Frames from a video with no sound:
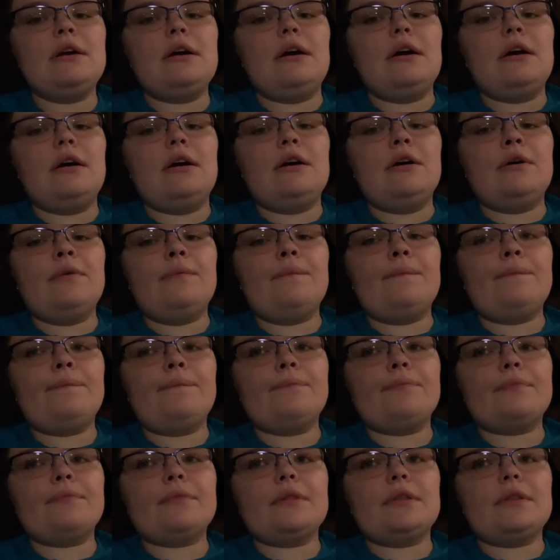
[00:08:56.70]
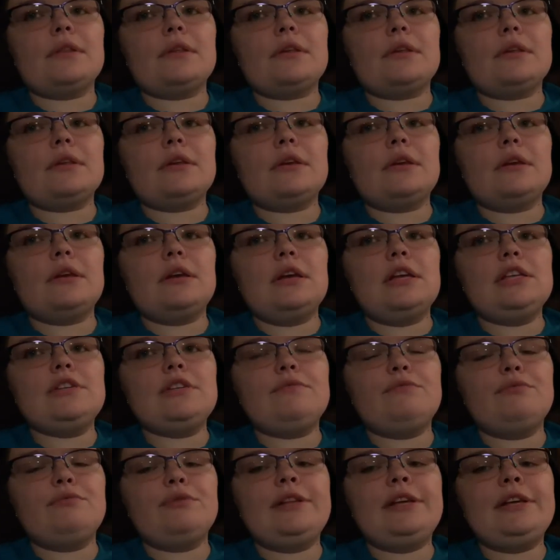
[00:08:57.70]
It's
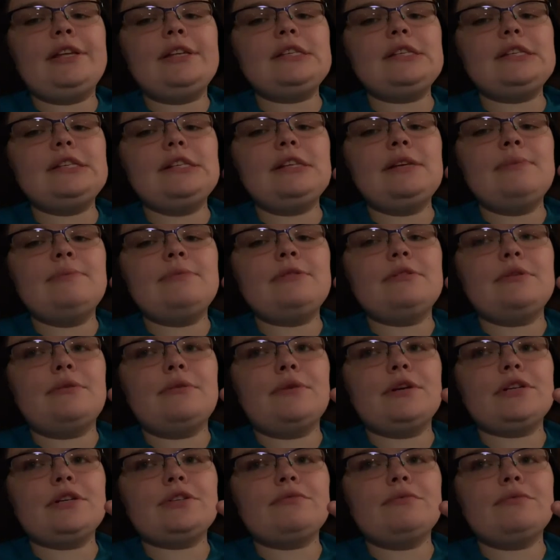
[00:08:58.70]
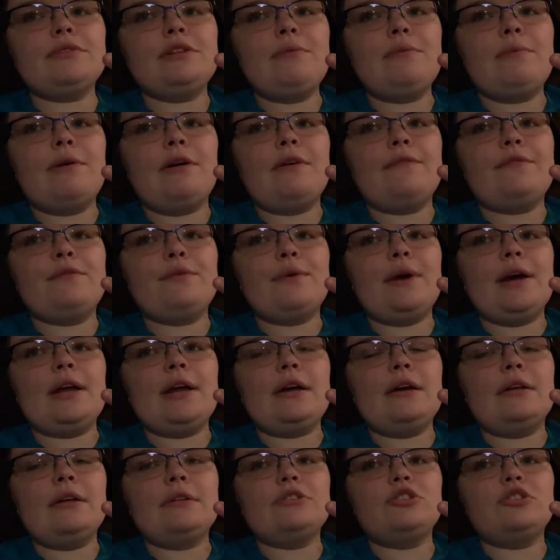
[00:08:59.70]
really slim, so it works really well if you're at
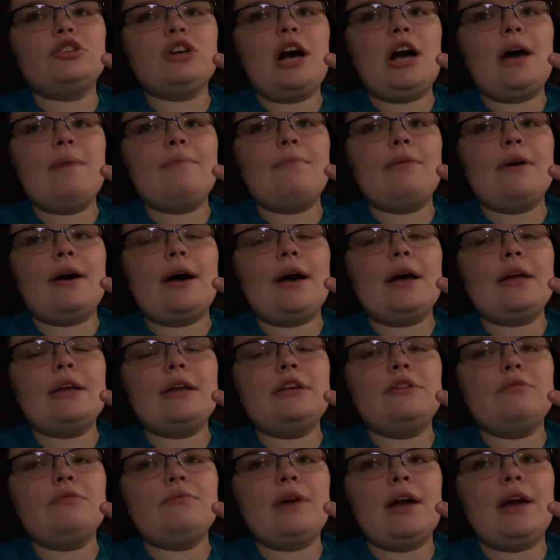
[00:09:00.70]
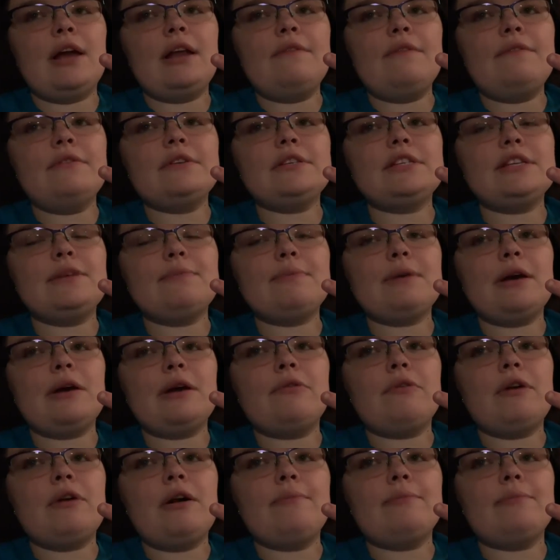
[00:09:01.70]
a job that you can have a step
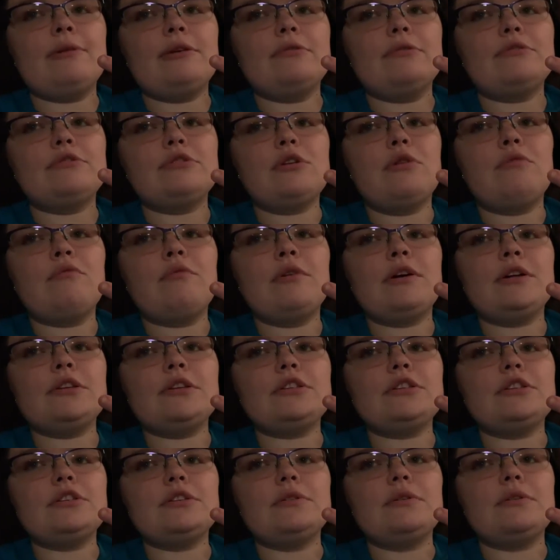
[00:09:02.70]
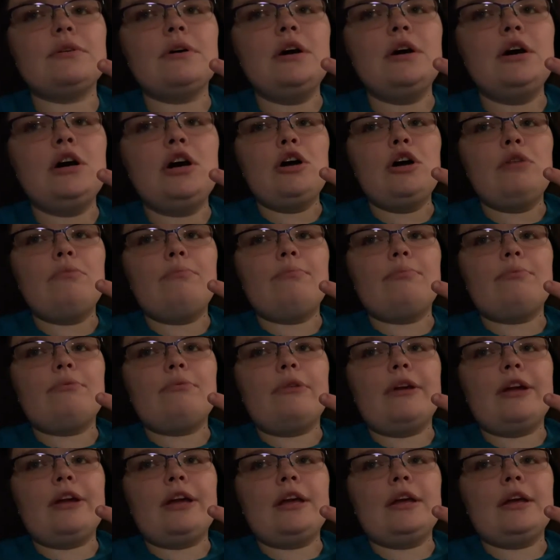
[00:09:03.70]
count around, but you don't want to
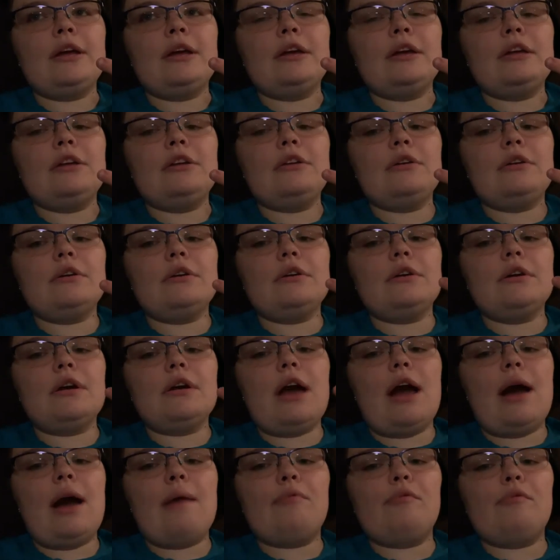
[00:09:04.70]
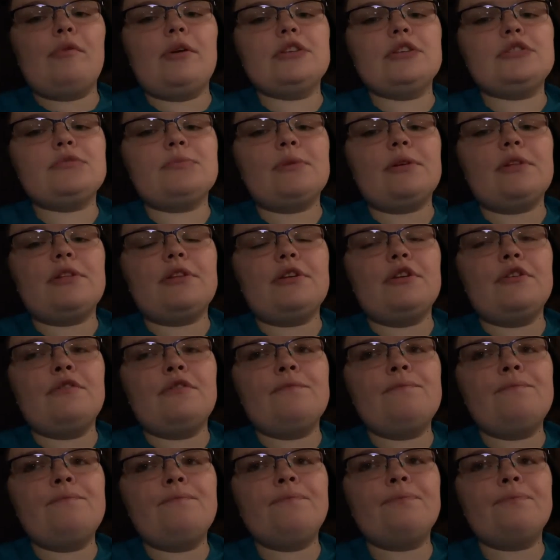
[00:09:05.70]
bring your Apple Watch with
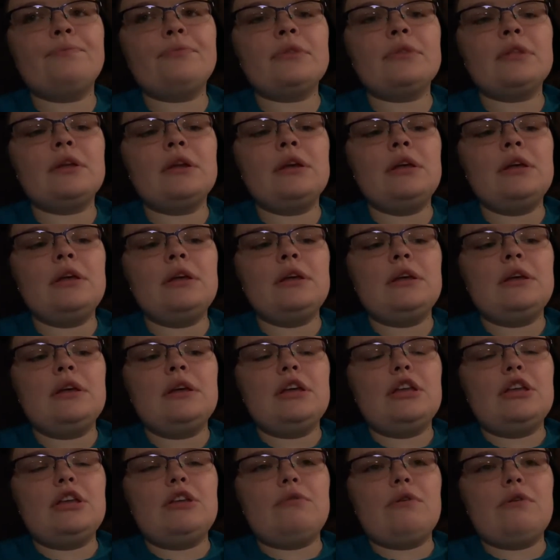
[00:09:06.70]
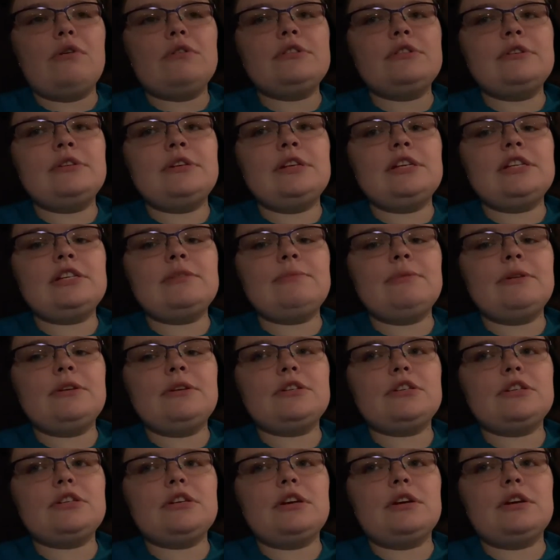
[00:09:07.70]
you. You also need to make
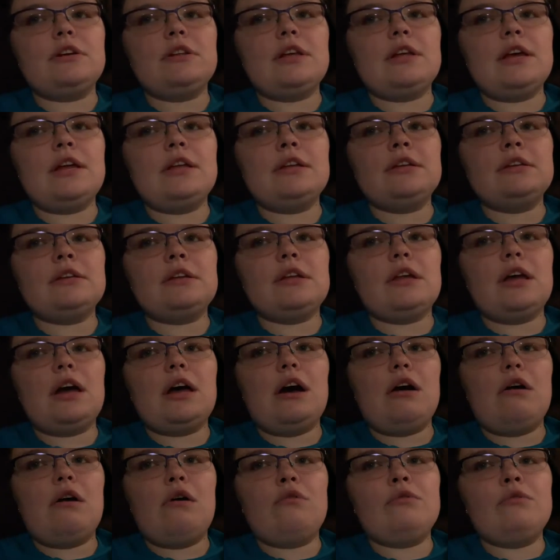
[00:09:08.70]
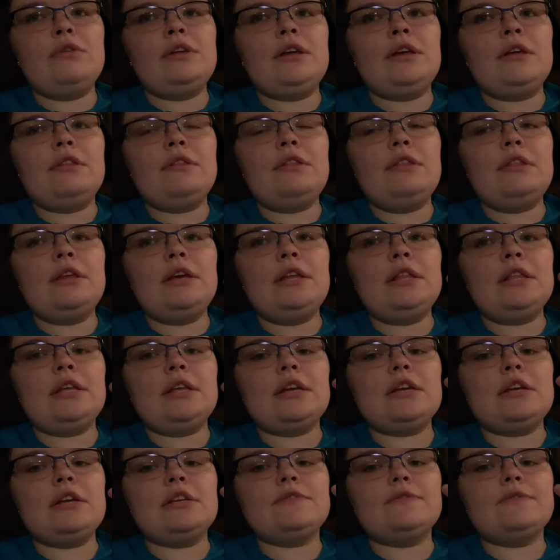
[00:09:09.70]
sure, and only other thing
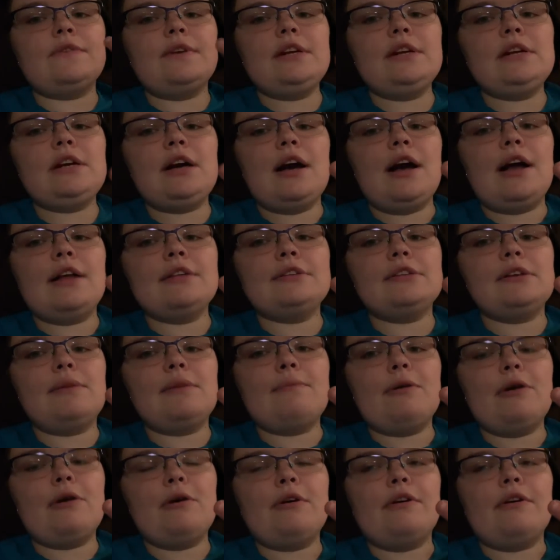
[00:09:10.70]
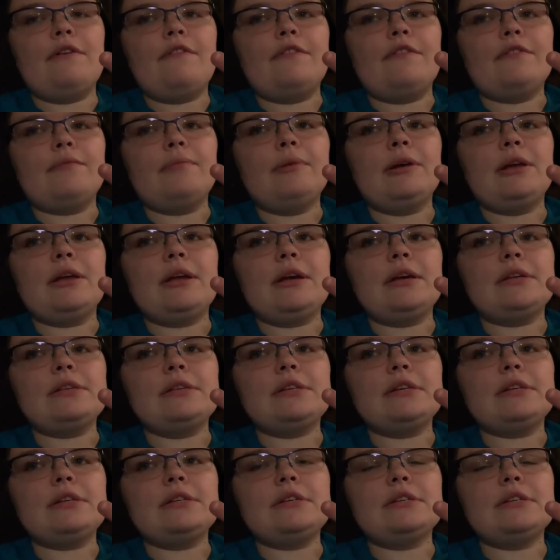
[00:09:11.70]
that is very cons about a Fitbit is
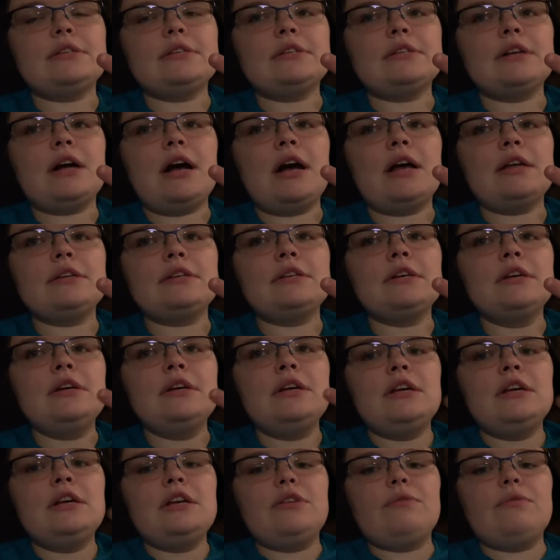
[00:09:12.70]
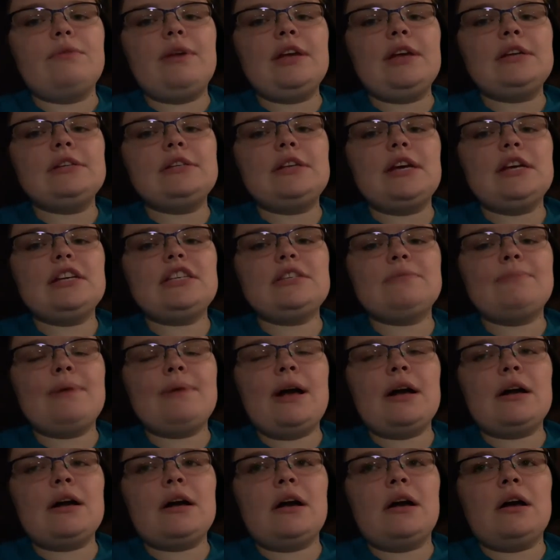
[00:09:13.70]
it does not, you can't text
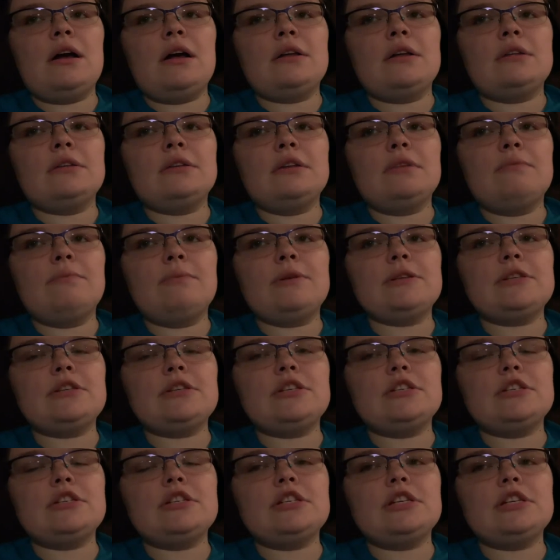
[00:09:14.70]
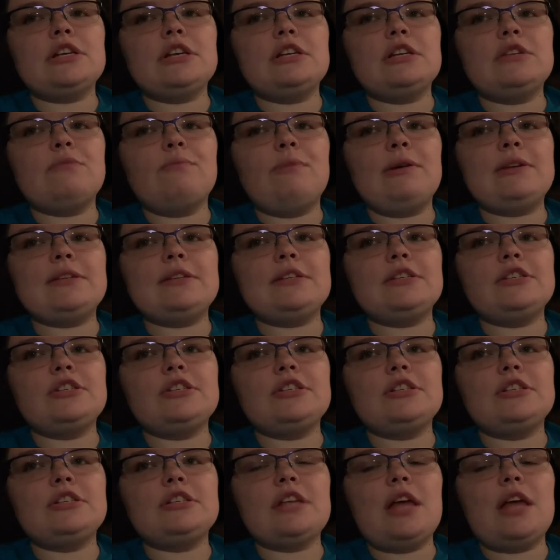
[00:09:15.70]
back on
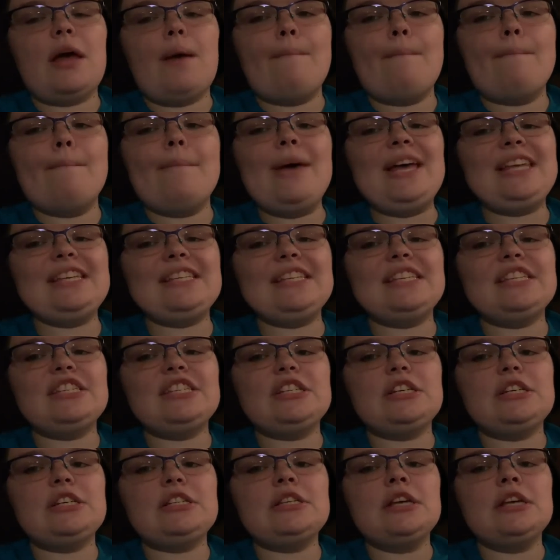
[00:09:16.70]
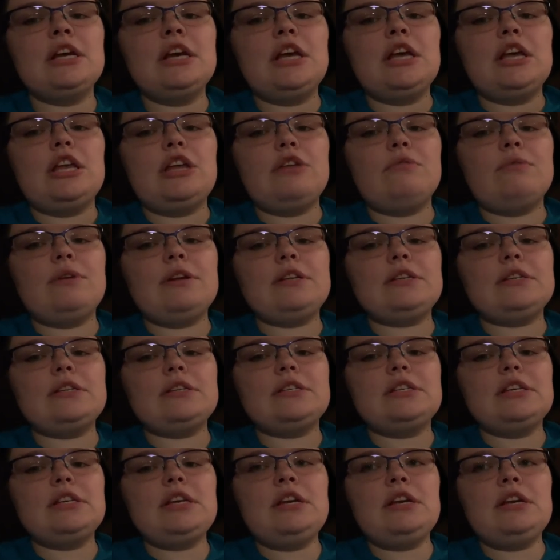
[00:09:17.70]
messages. You get to
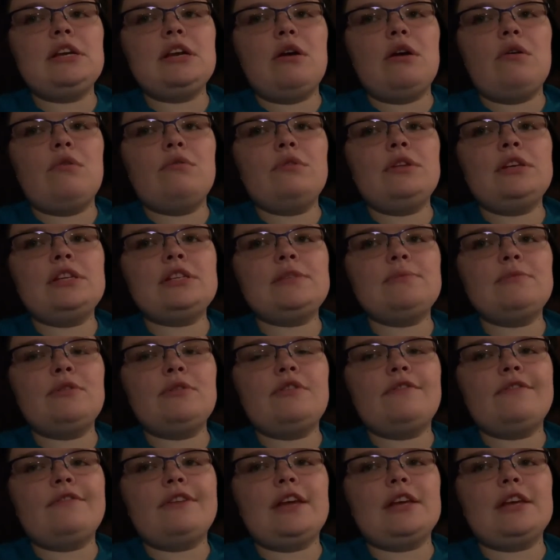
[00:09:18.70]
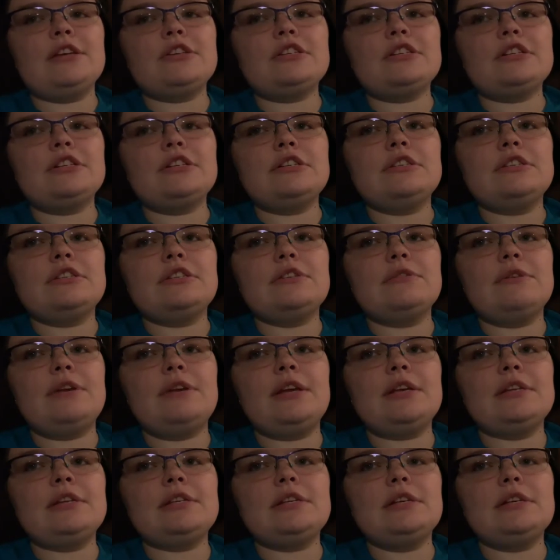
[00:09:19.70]
see only some notifications, so you
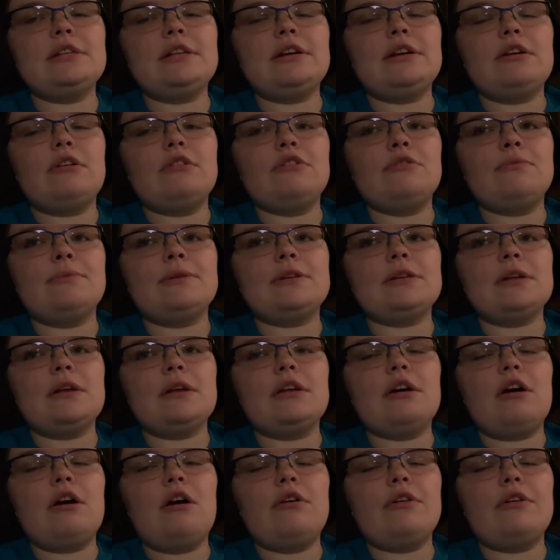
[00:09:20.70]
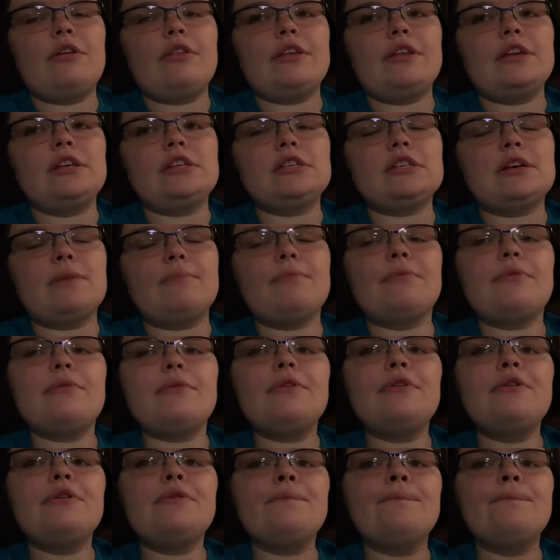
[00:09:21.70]
can't see like all your all the things come
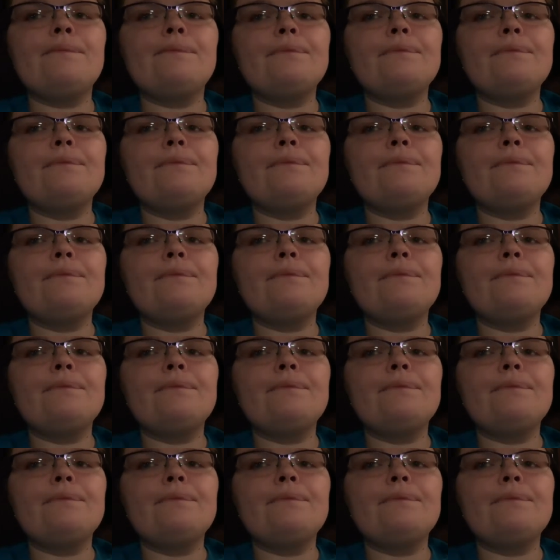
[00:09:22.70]
through.